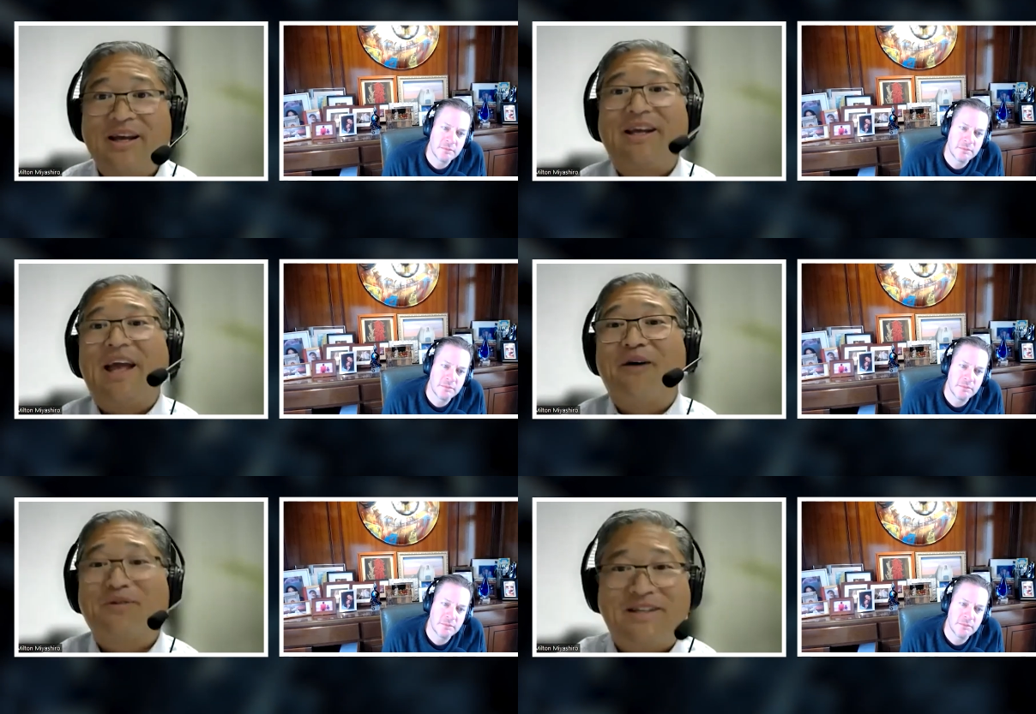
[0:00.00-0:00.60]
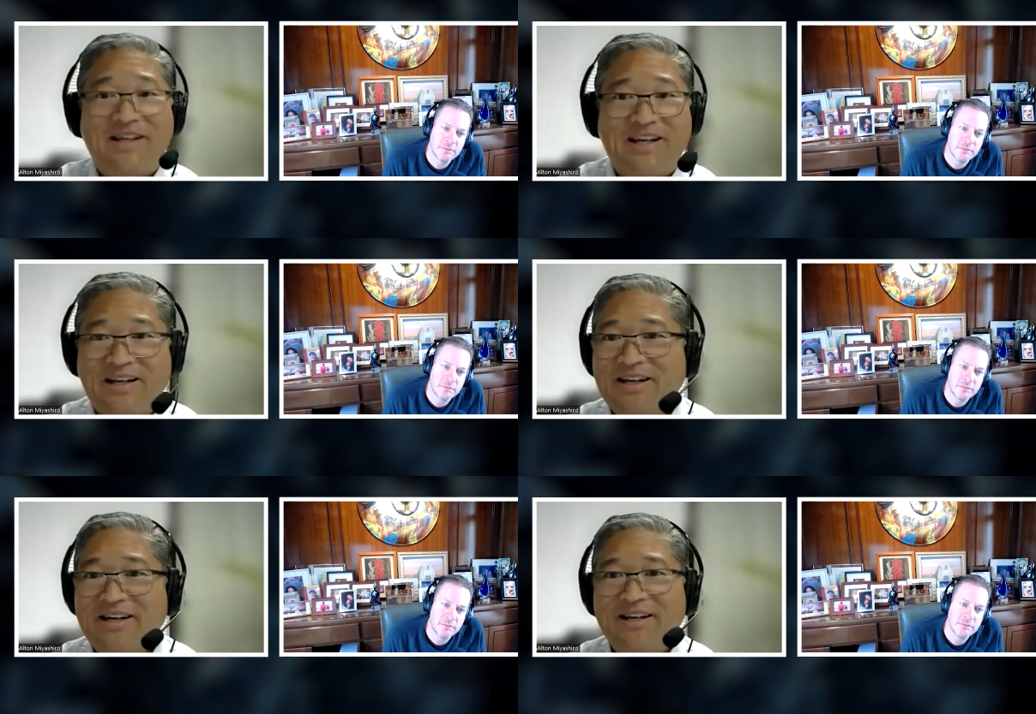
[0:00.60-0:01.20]
Speaker 1: counting,
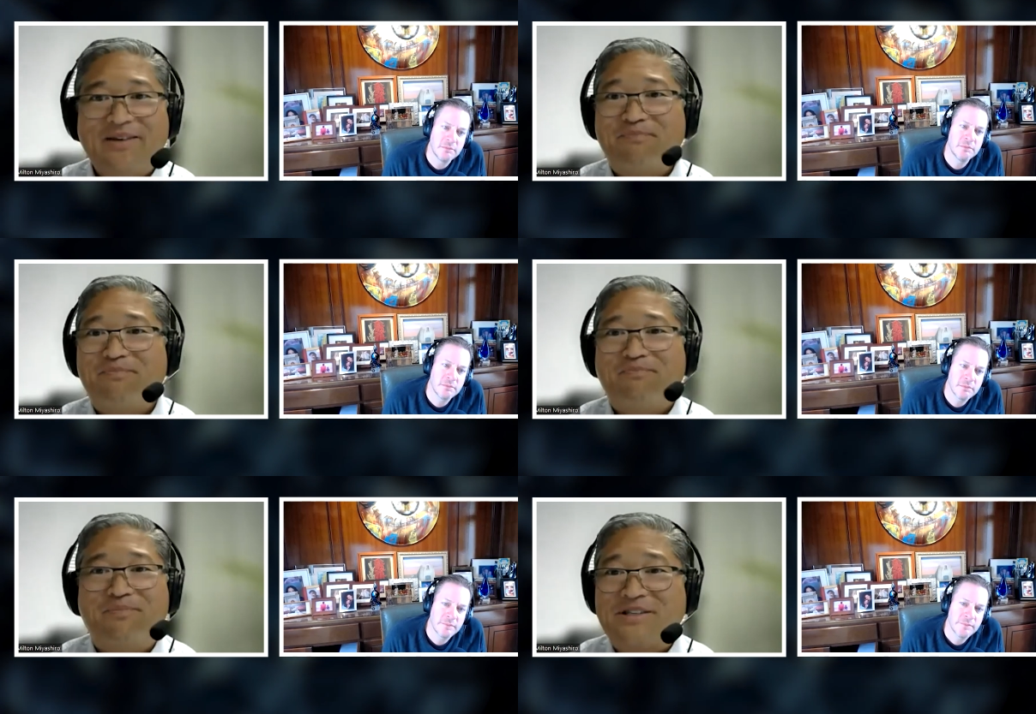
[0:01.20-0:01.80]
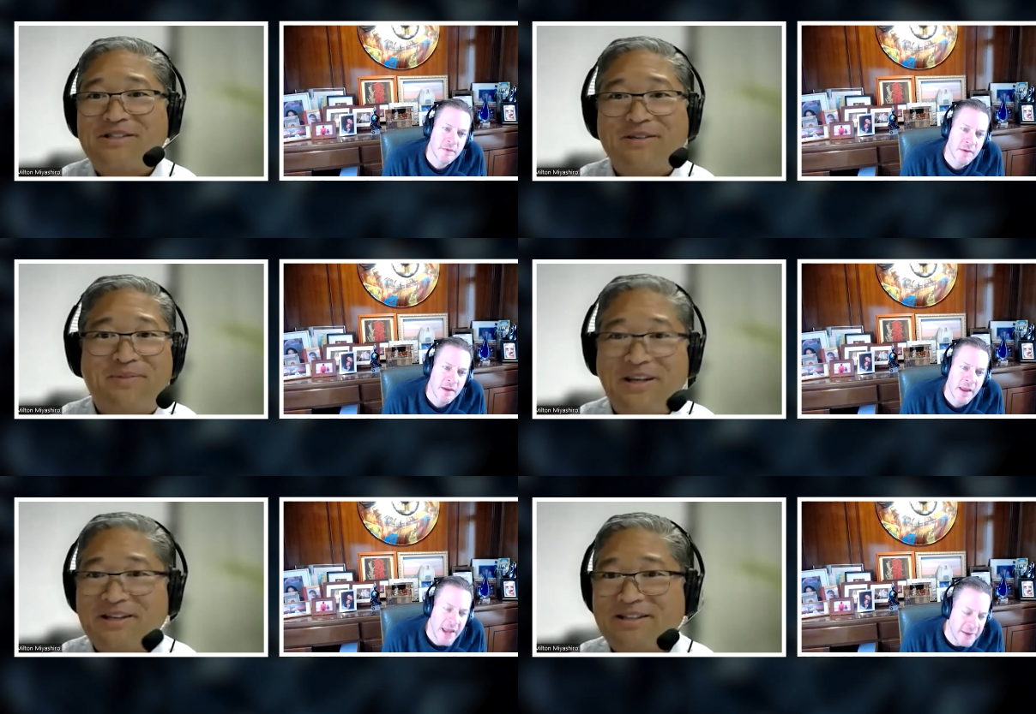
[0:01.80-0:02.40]
bits and
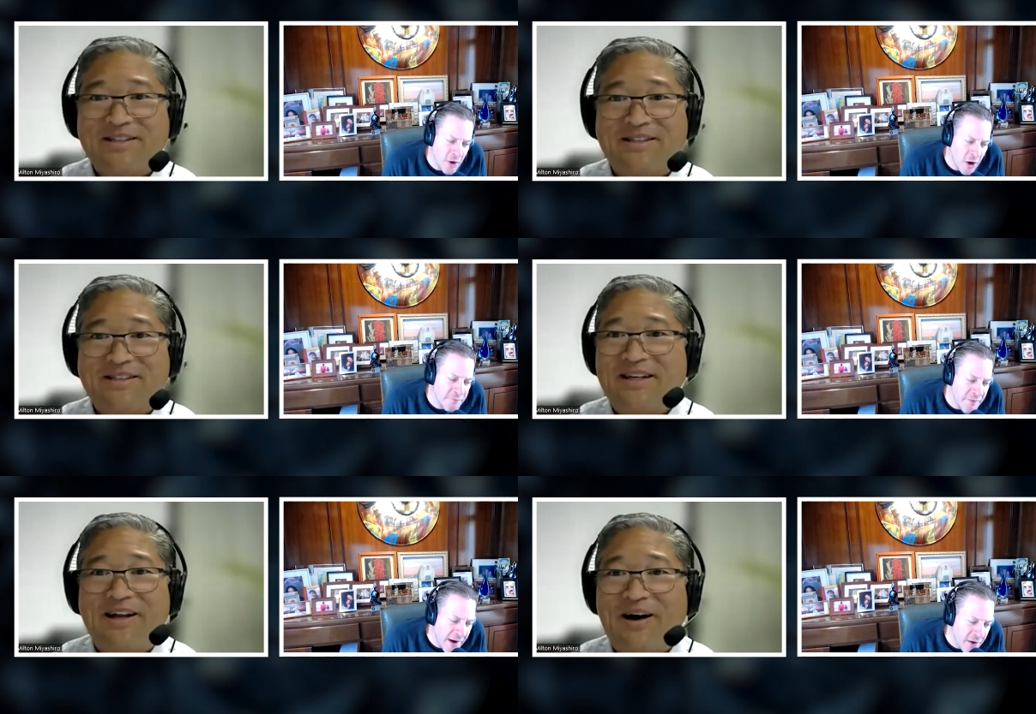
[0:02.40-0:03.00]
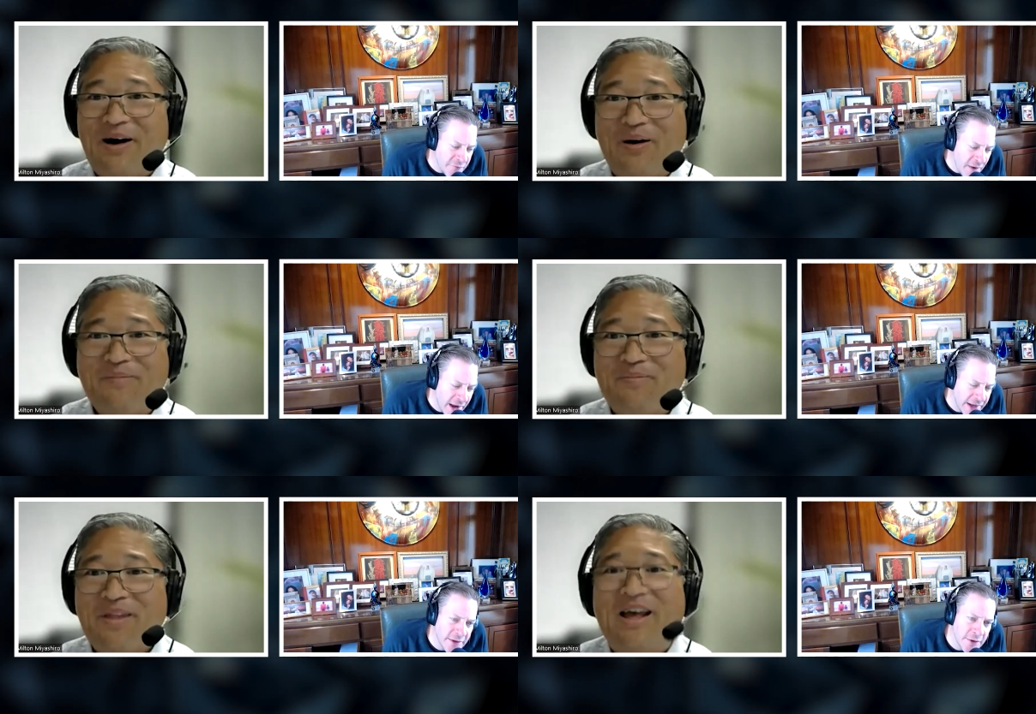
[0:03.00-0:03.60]
pieces. It's all know?
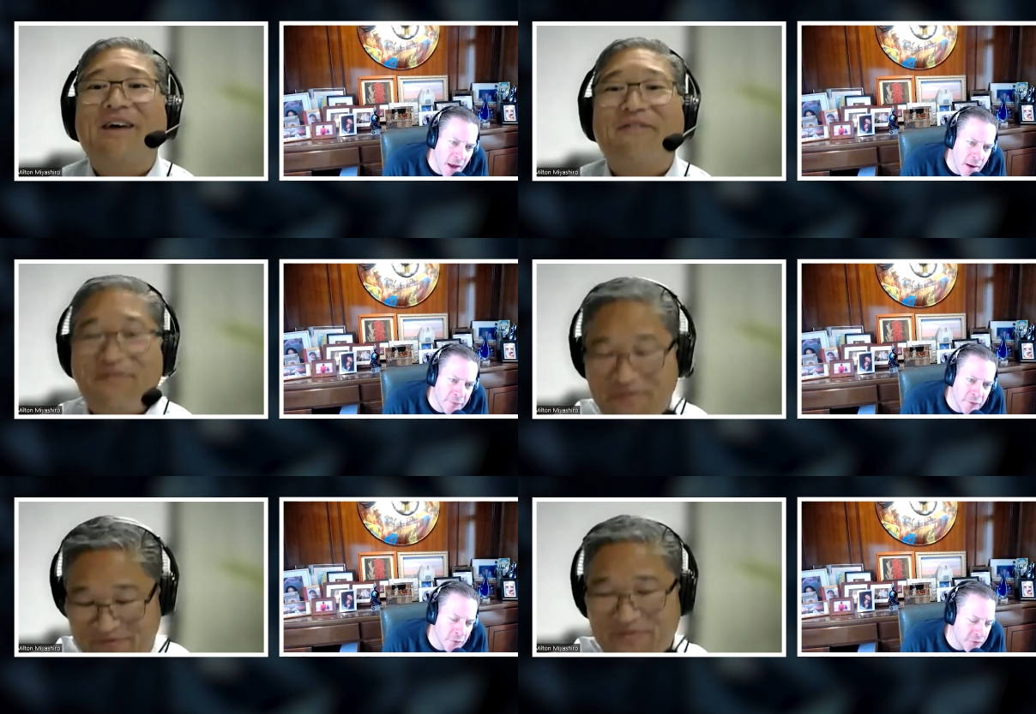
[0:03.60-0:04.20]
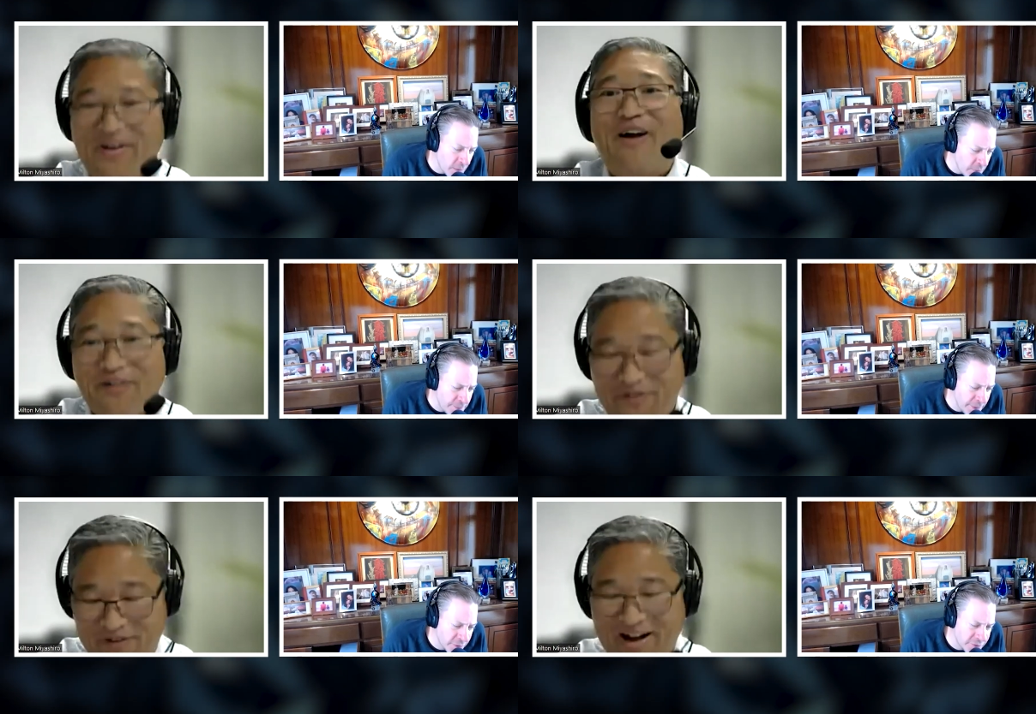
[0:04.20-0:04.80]
verifying the
Speaker 2: number. So verifying.
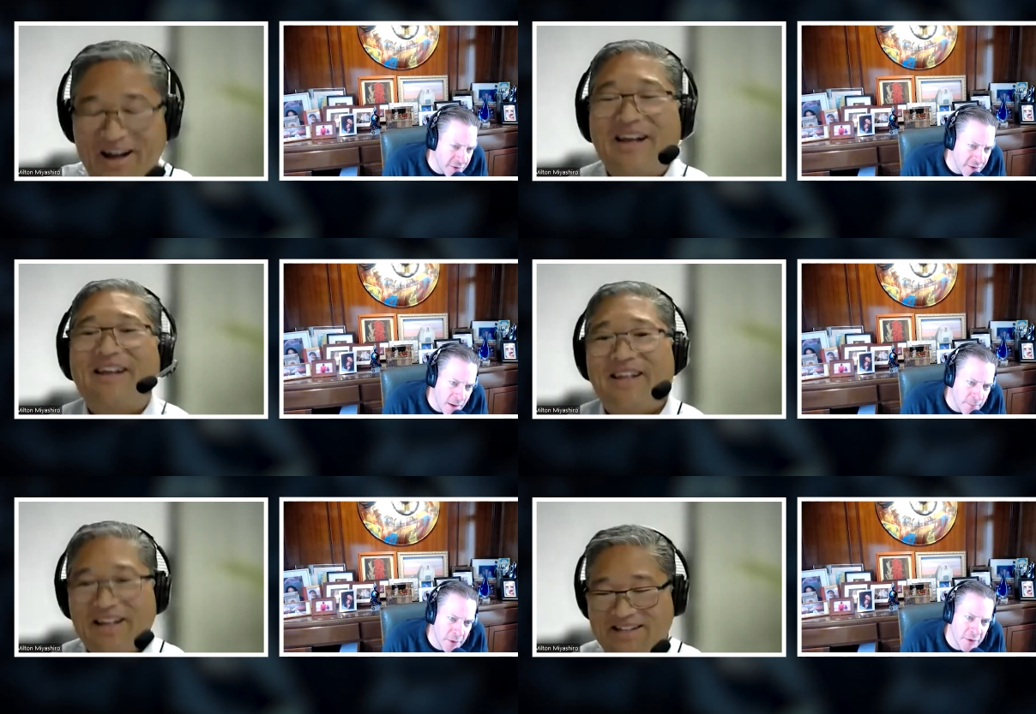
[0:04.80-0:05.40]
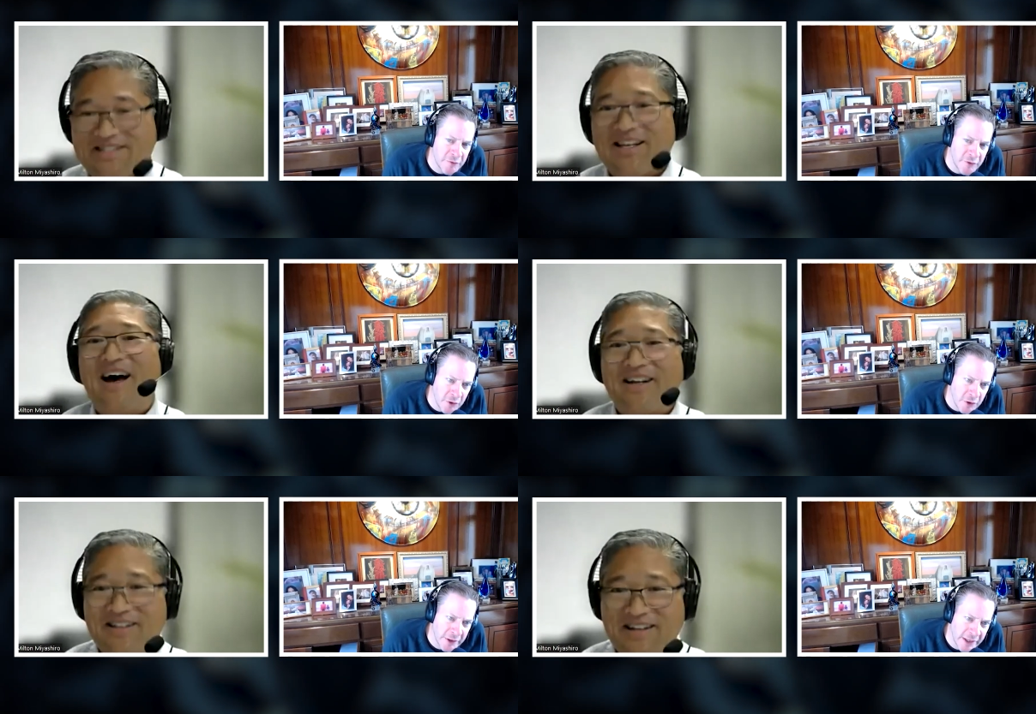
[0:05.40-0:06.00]
someone builds the numbers,
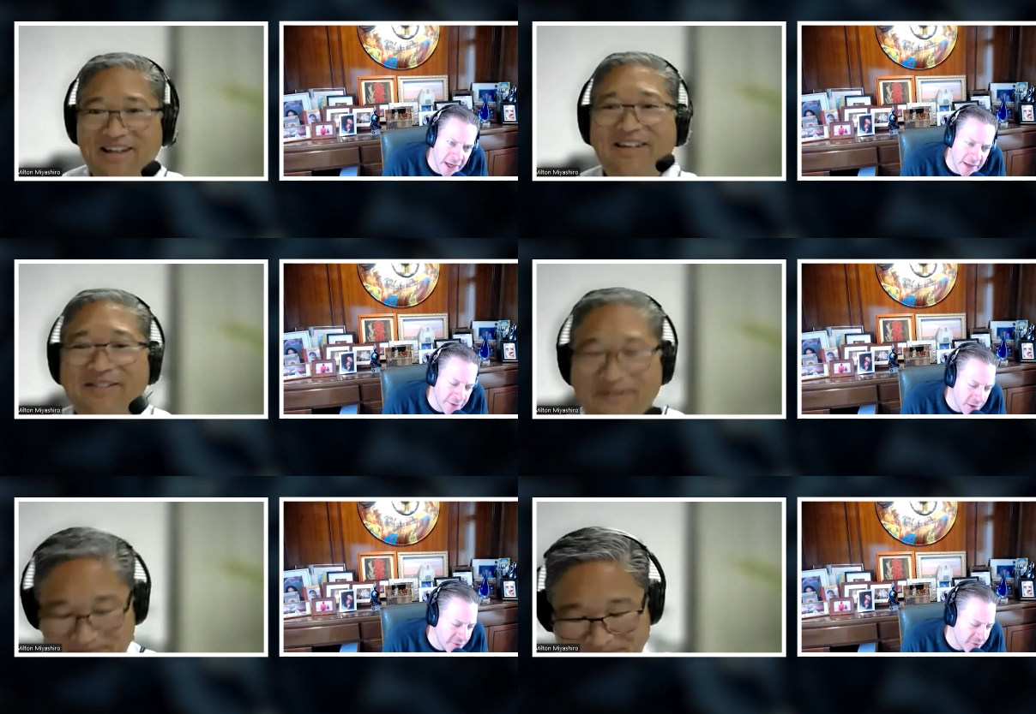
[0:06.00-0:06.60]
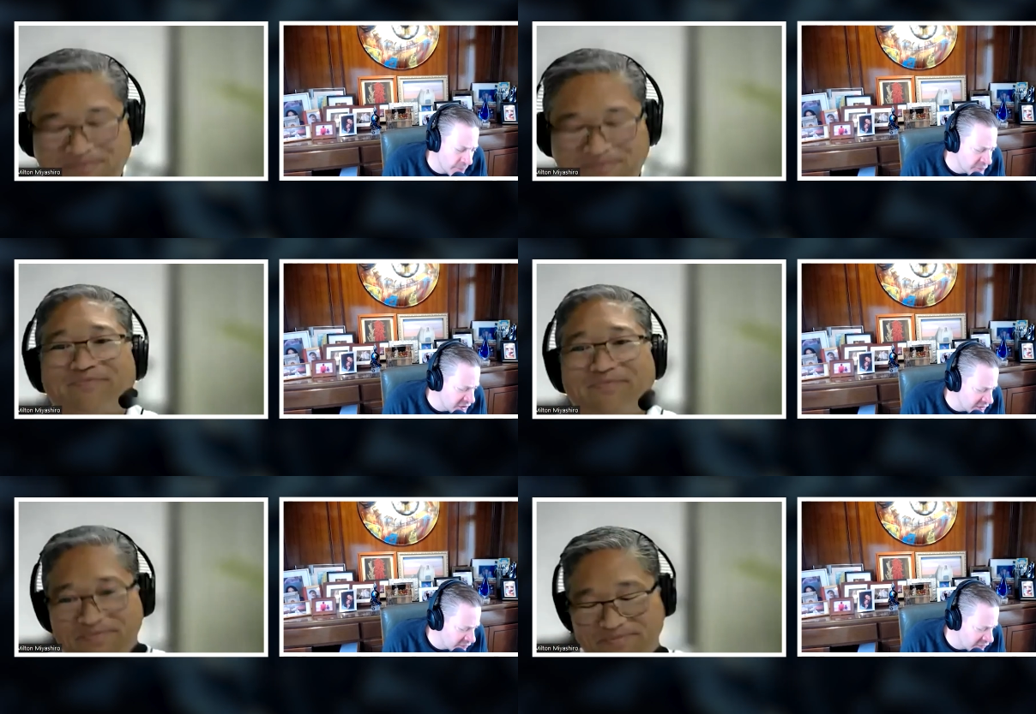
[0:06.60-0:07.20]
exactly. you're looking at their
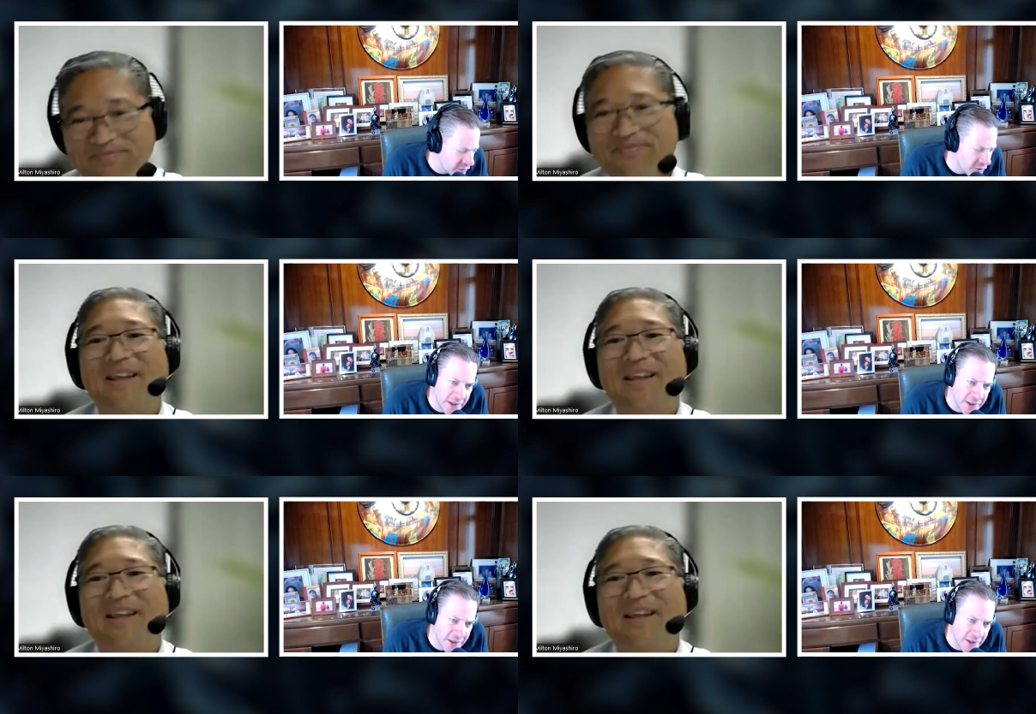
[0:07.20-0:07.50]
assumptions, you're